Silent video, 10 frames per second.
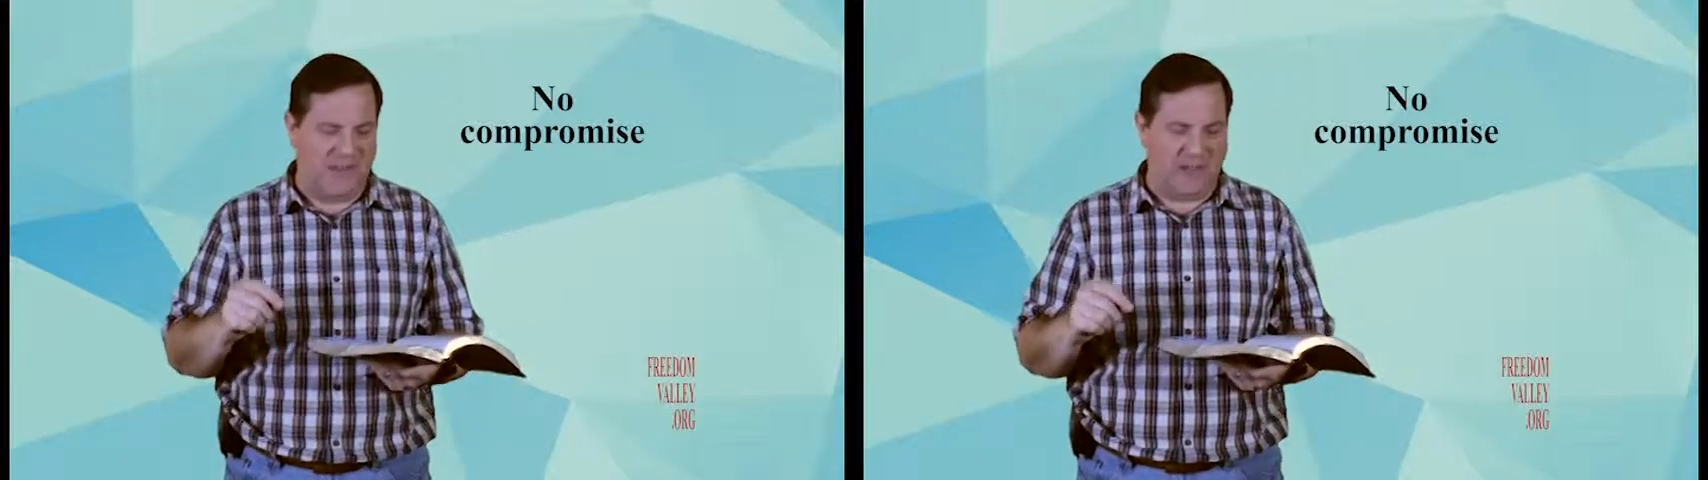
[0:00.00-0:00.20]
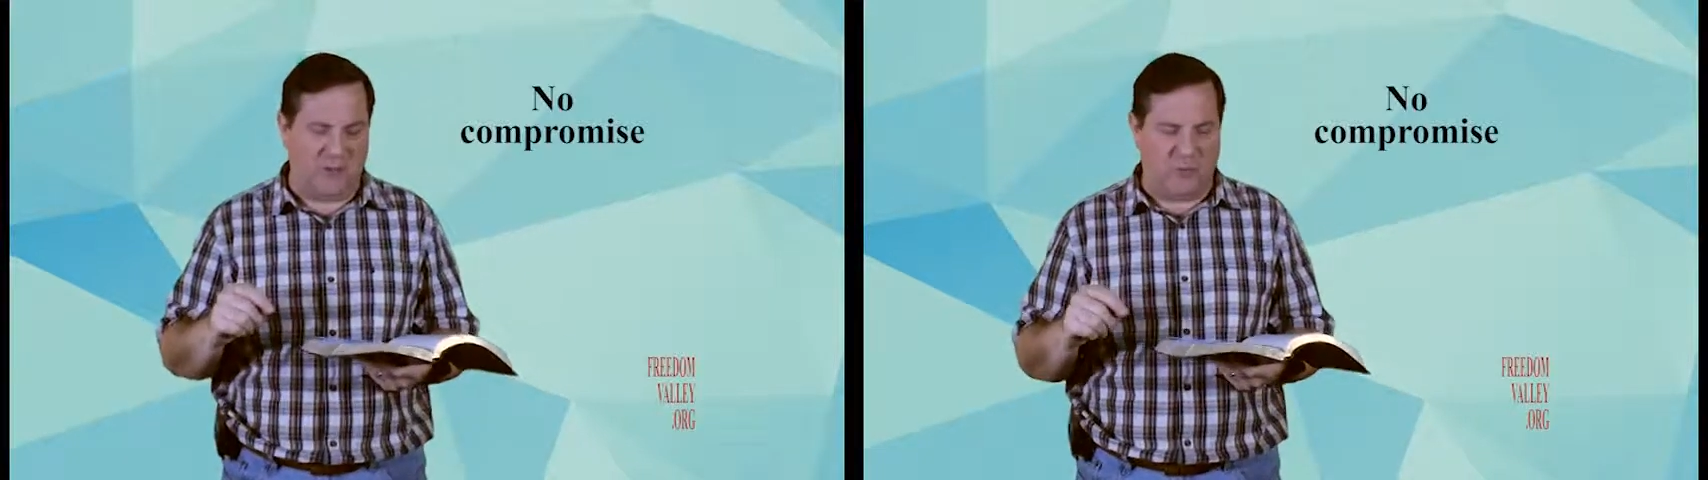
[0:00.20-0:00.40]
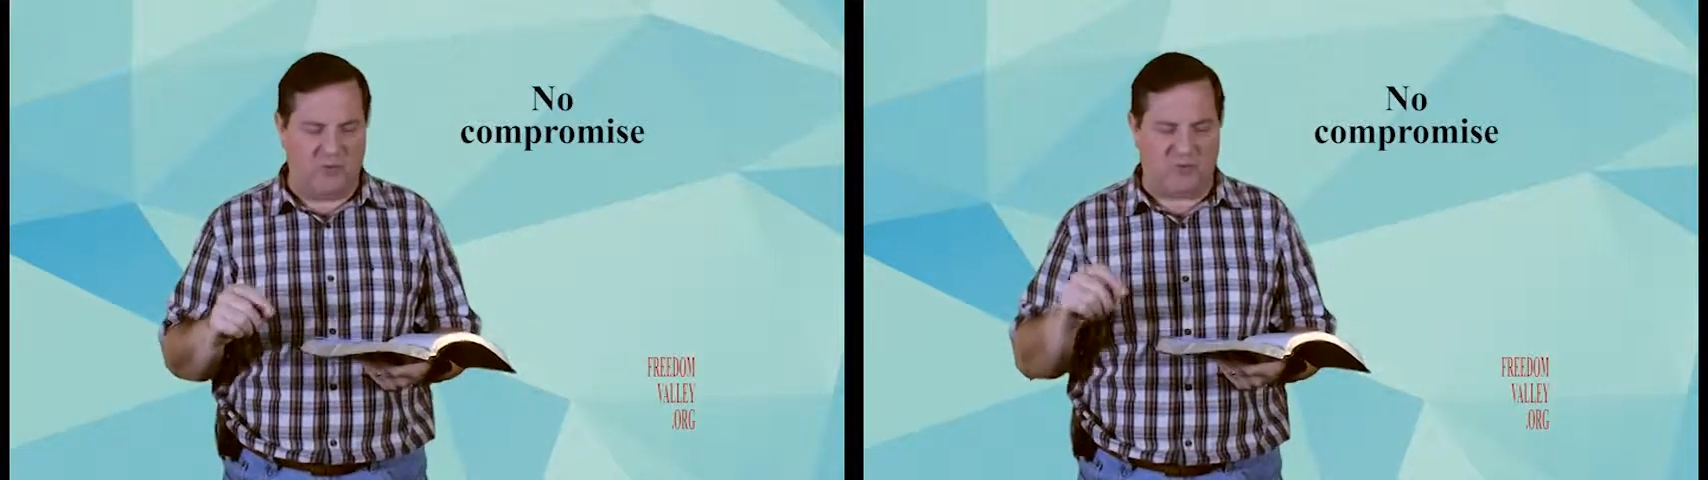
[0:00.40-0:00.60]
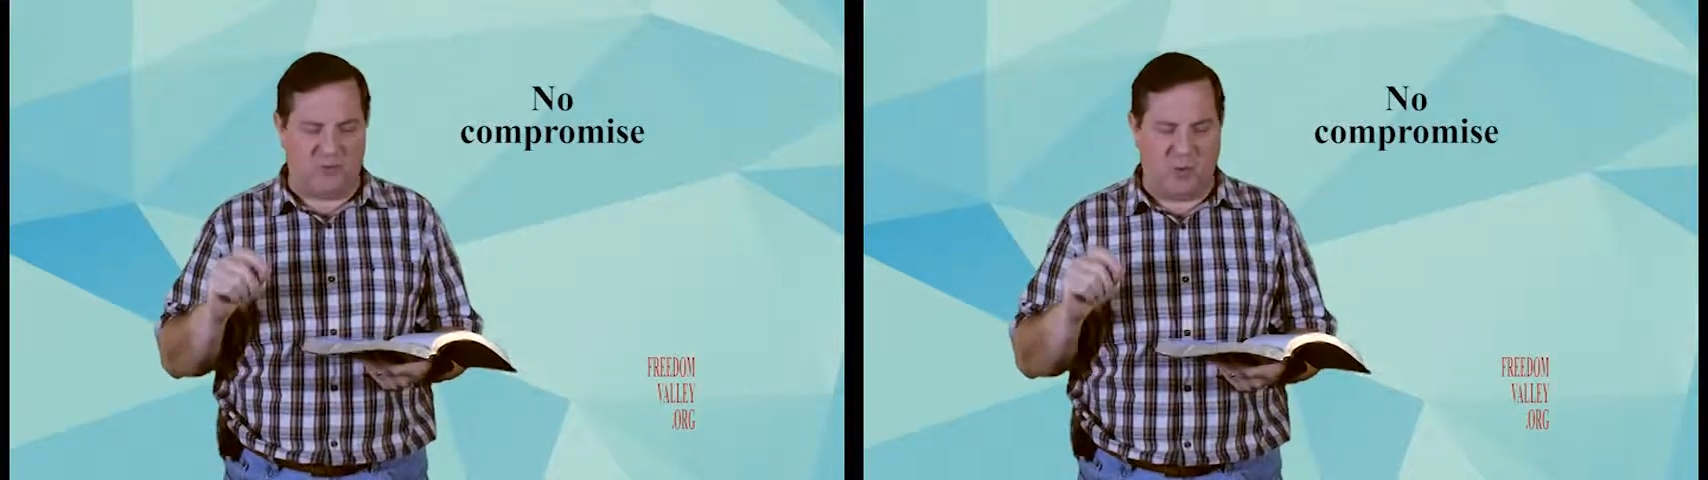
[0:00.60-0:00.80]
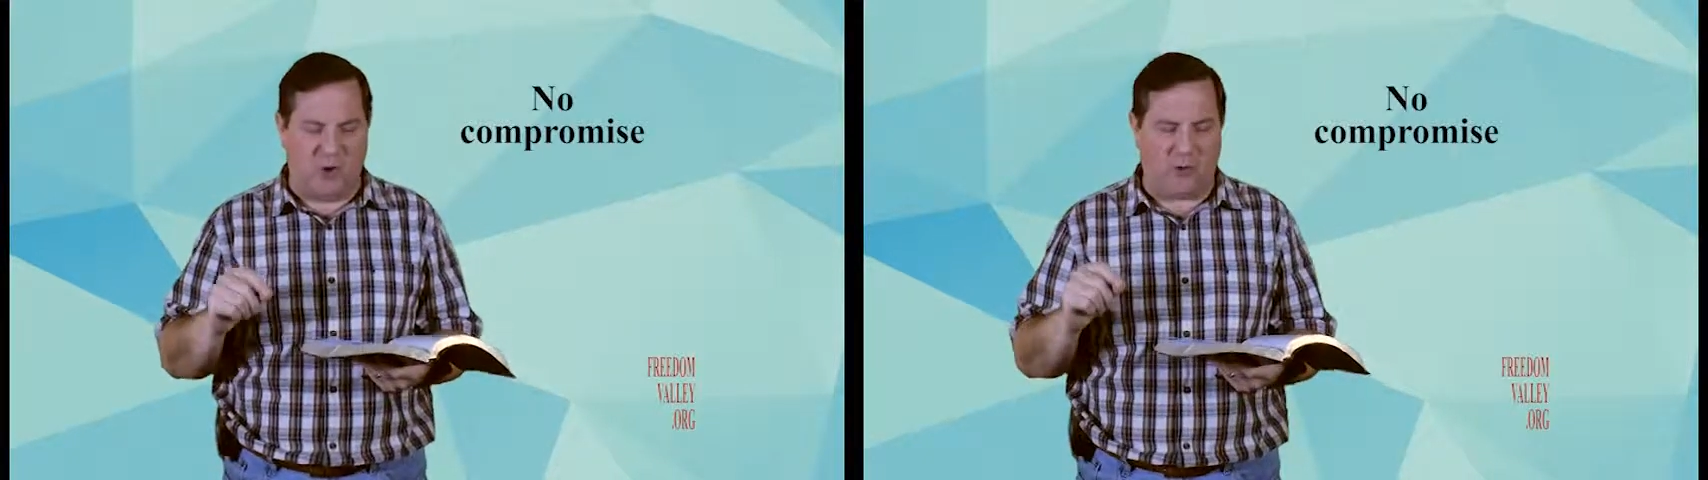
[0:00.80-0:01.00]
out with
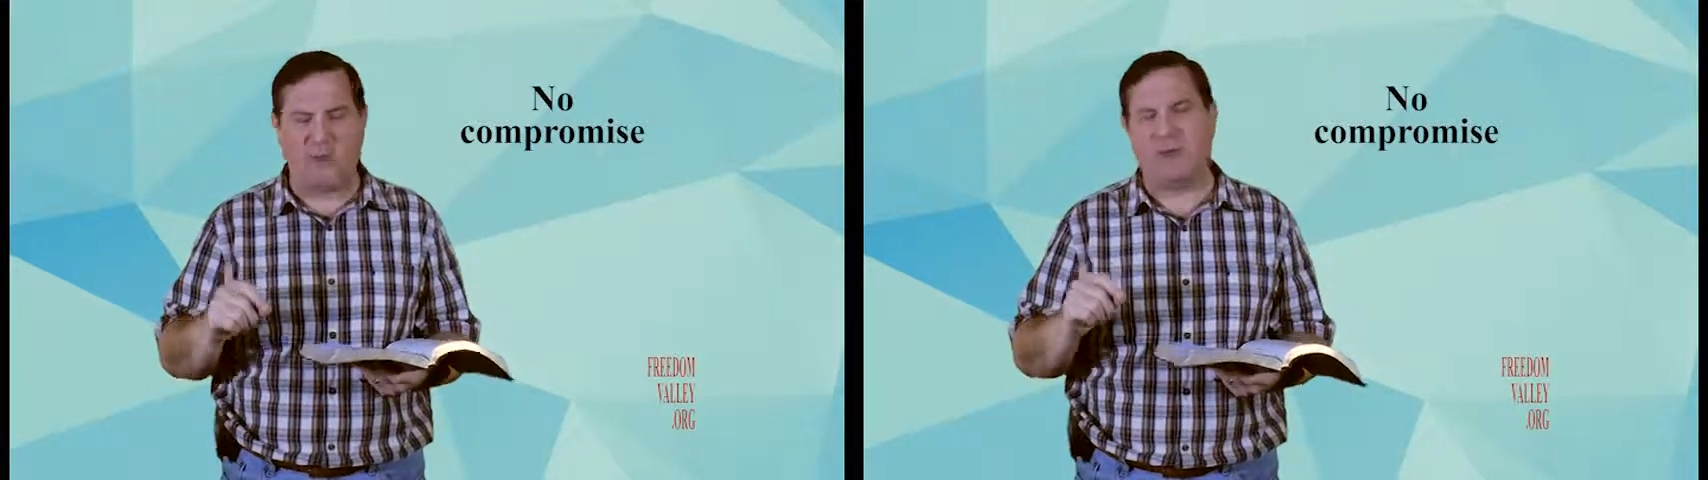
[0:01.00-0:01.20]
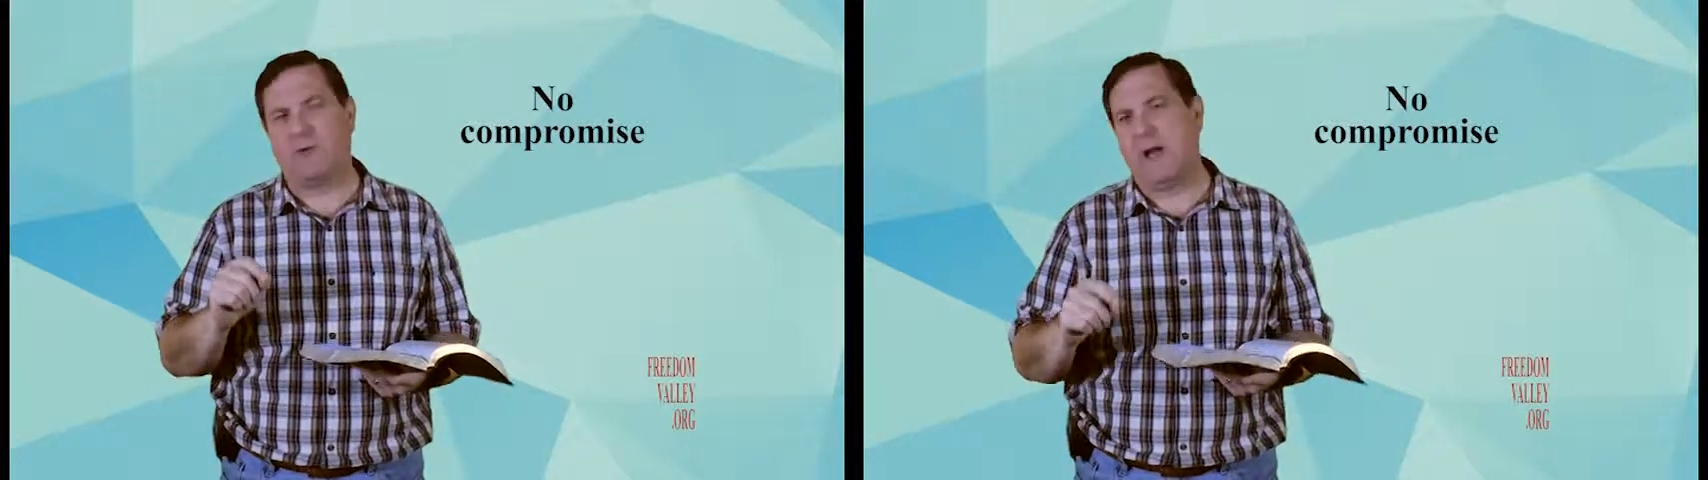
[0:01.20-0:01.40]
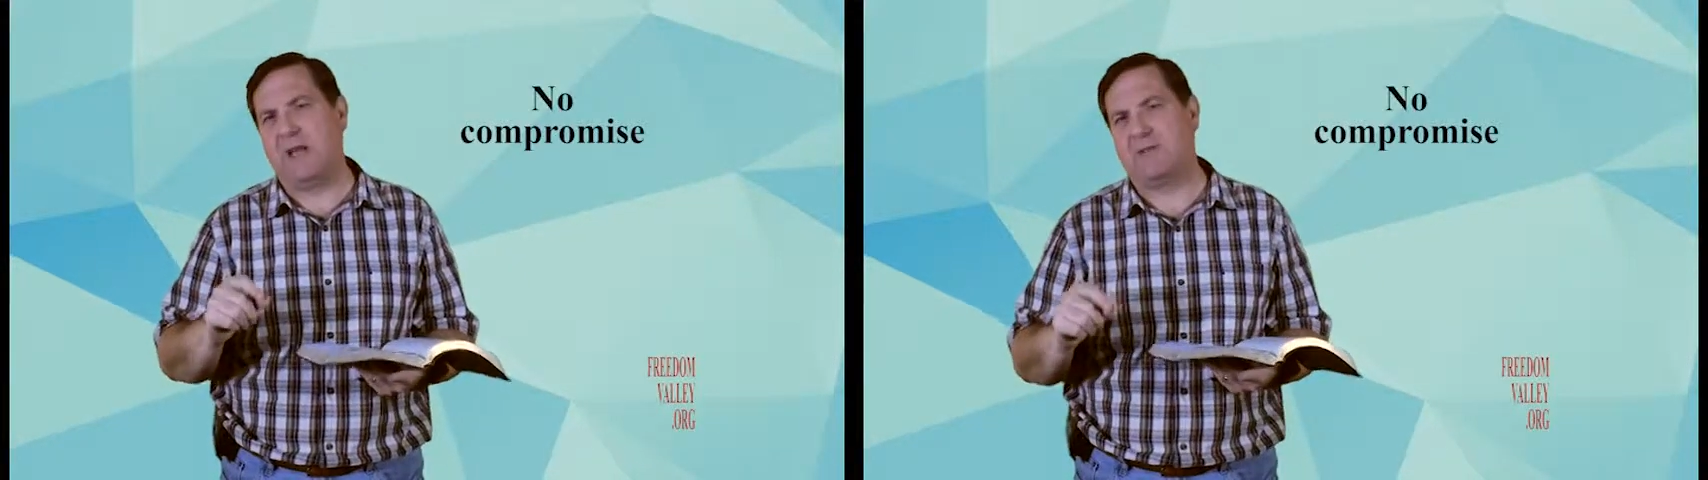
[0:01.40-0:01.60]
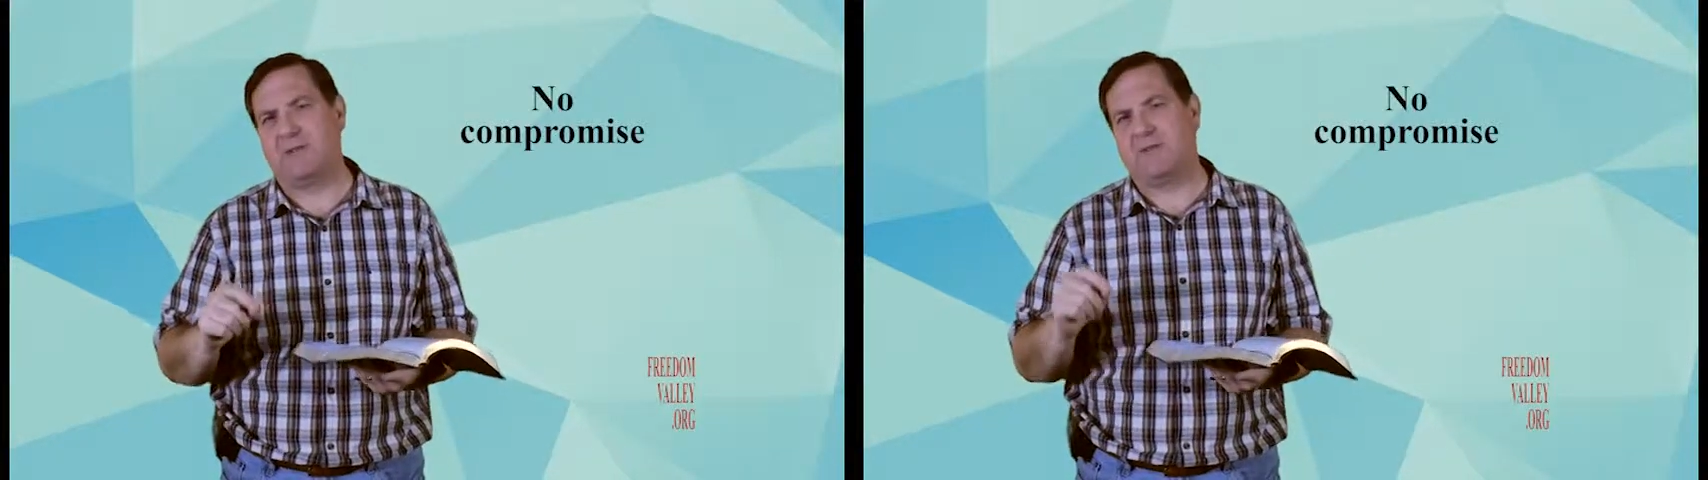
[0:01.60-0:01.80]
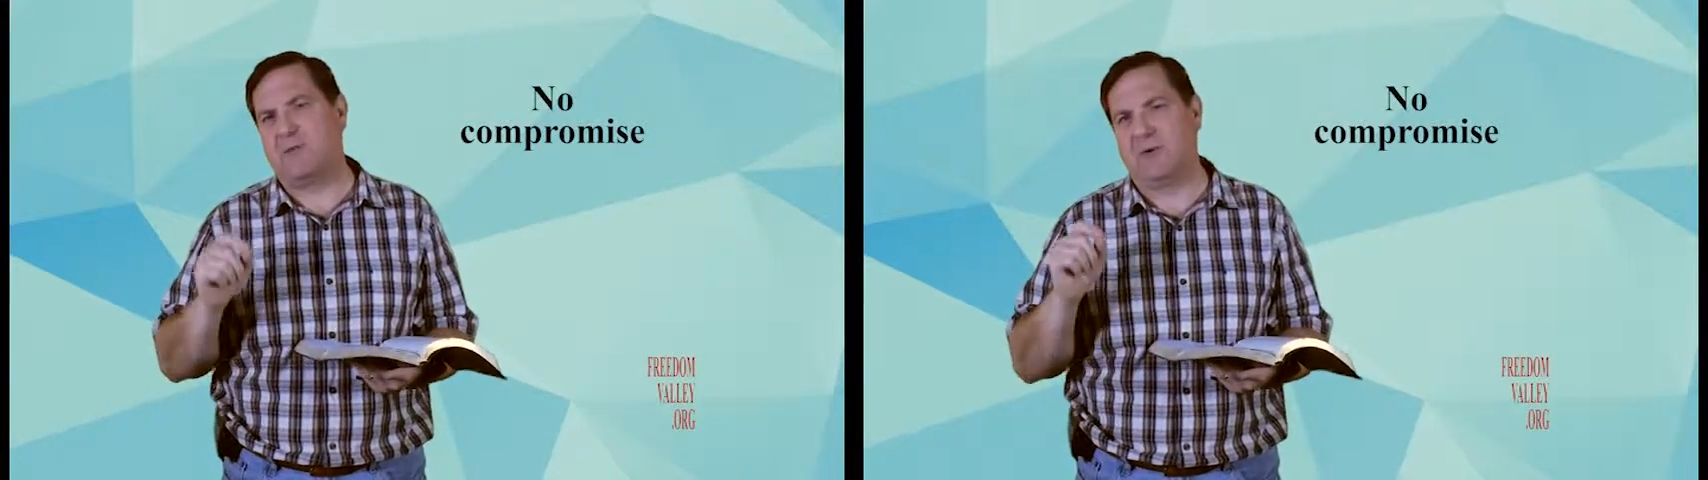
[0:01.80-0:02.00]
small requests